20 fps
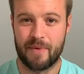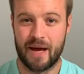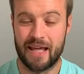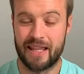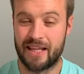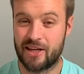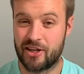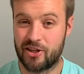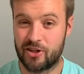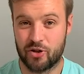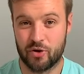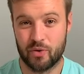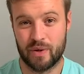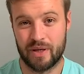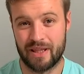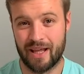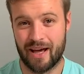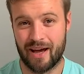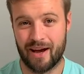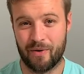And then in
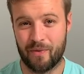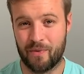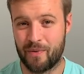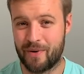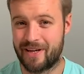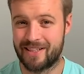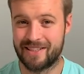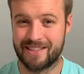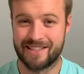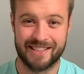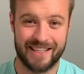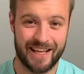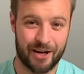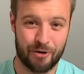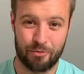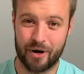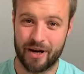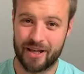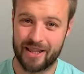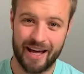doing that, we can
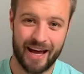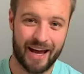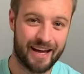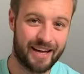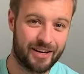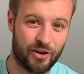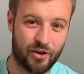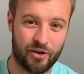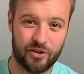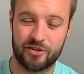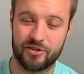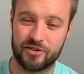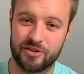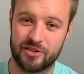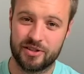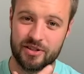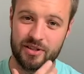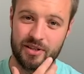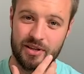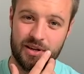celebrate that in
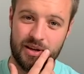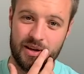others.